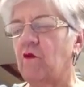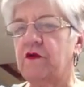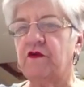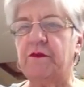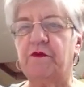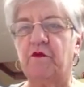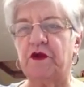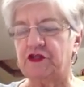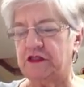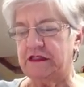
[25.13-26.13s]
Dip your
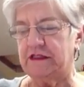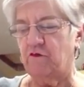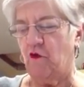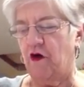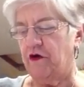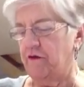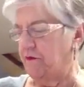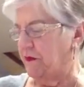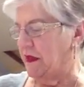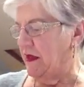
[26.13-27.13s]
brush in some water
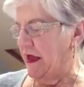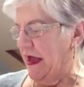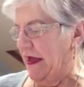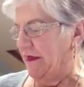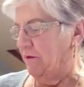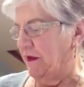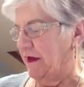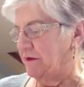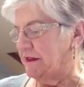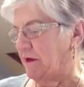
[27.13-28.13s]
and then pick
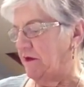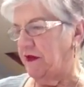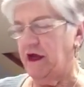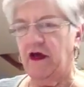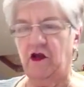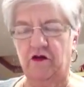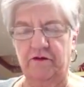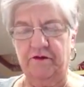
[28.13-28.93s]
up some of the color.